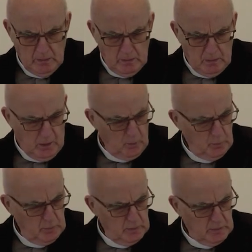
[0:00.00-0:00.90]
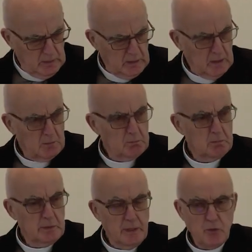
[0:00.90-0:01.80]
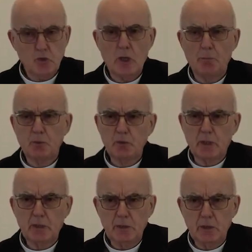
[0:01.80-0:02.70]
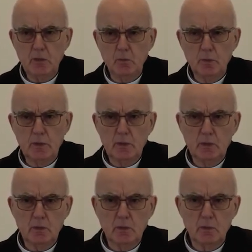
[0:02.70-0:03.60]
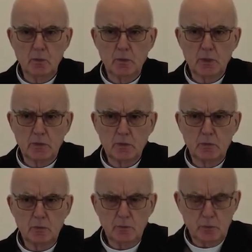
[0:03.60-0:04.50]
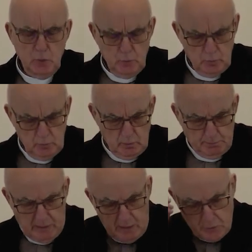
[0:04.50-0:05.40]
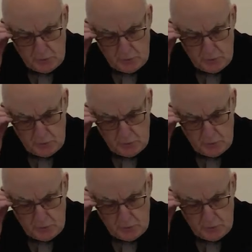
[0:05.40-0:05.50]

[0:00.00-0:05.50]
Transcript: Now, um, in chapter 19, we looked at two parts of